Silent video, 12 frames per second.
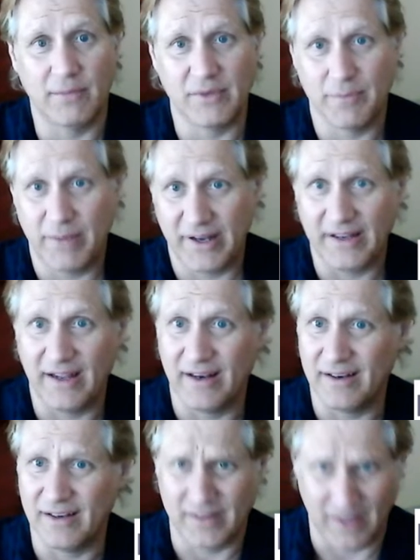depending
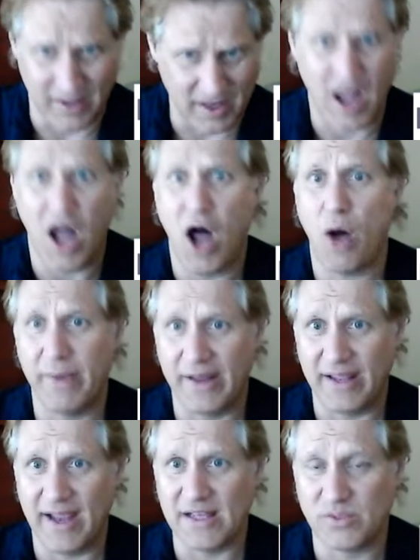on how many
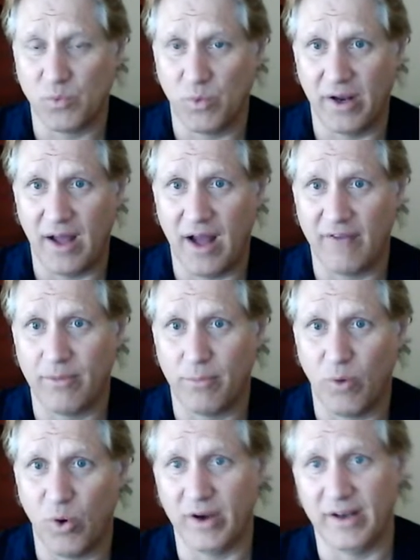guys went off the
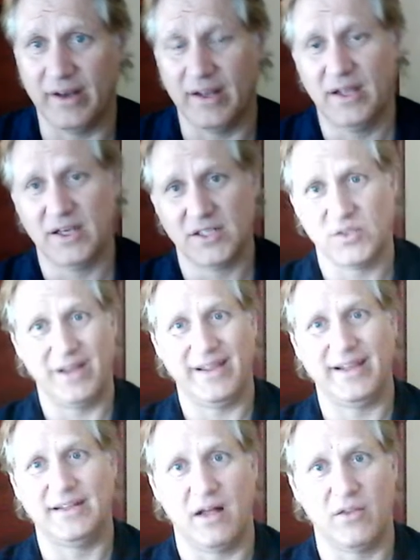board. And so I
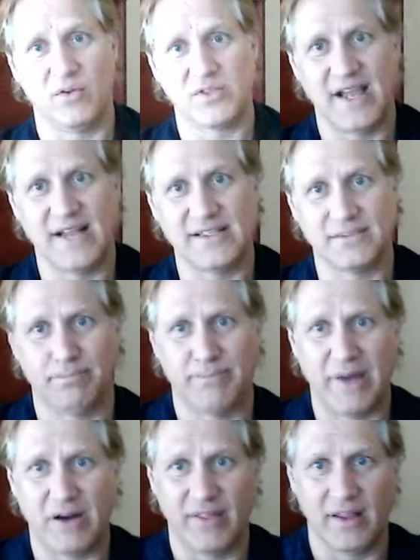liked all those guys
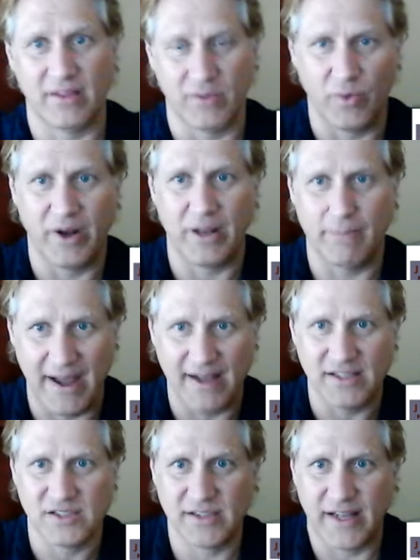better than the running
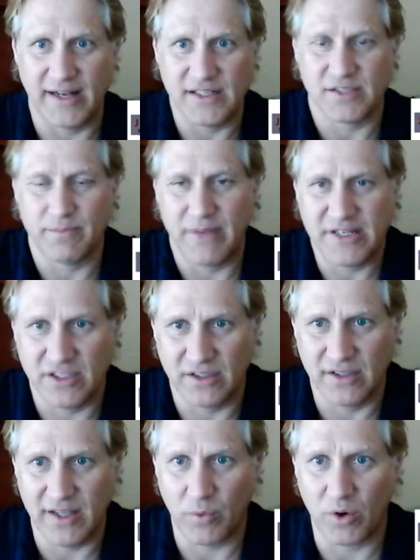backs that I just
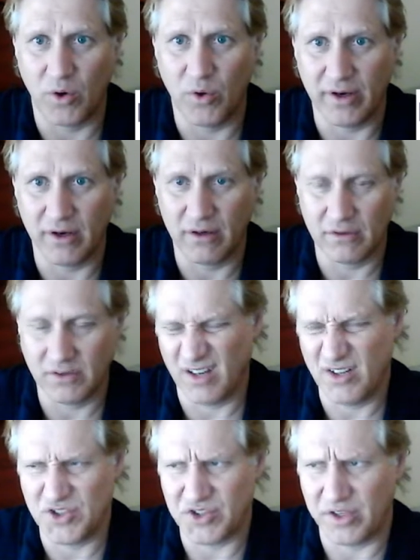mentioned that are
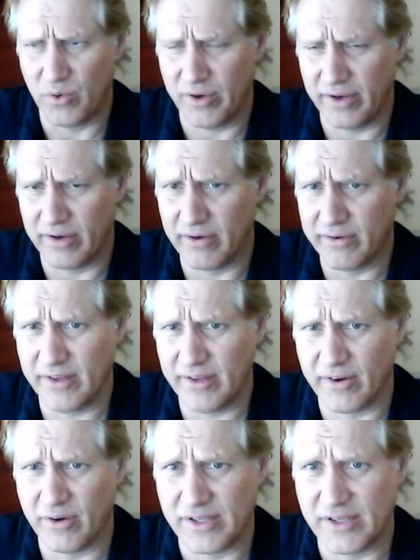usually going in
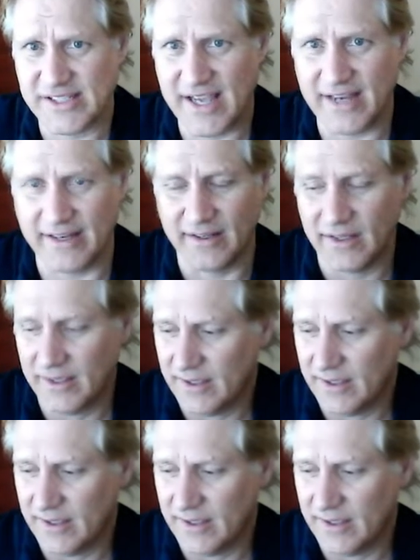the early second.